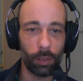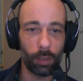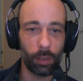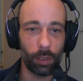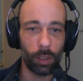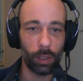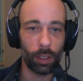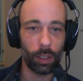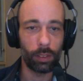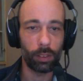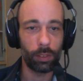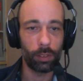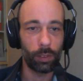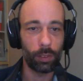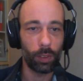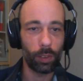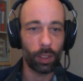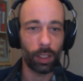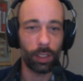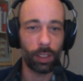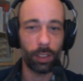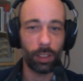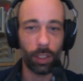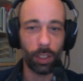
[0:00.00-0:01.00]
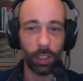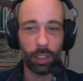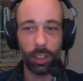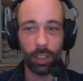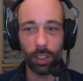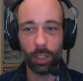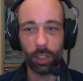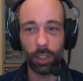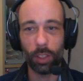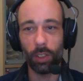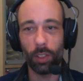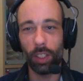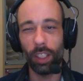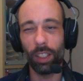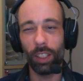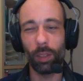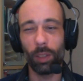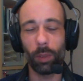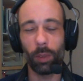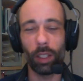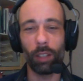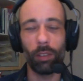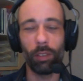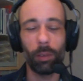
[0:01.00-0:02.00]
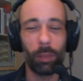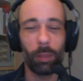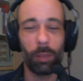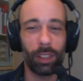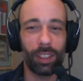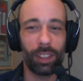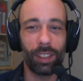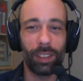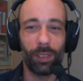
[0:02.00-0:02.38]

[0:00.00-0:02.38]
Well, you can touch the screen or whatever, but